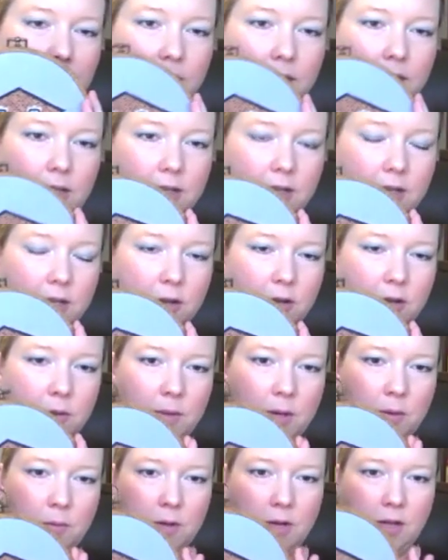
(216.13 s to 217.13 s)
It'll look cute on
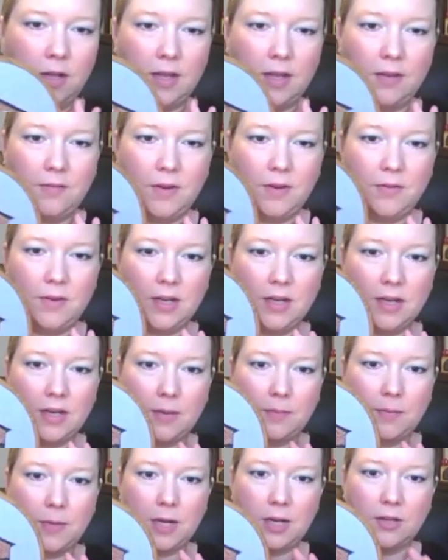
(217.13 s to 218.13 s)
my wall. I haven't even hung it
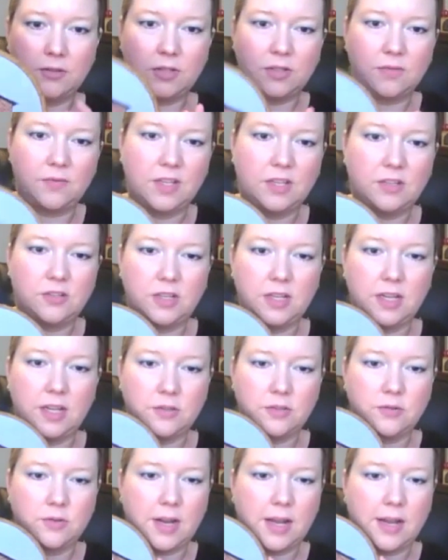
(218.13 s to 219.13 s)
up yet. I just finished it
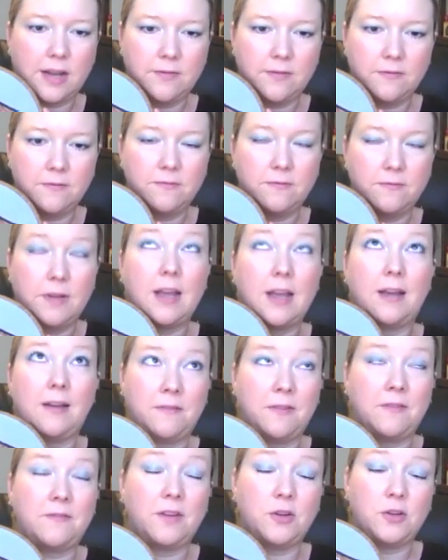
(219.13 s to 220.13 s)
yesterday. I
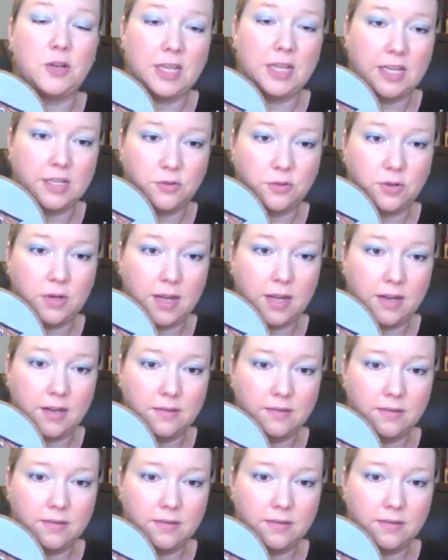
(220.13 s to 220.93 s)
FFO'd it yesterday.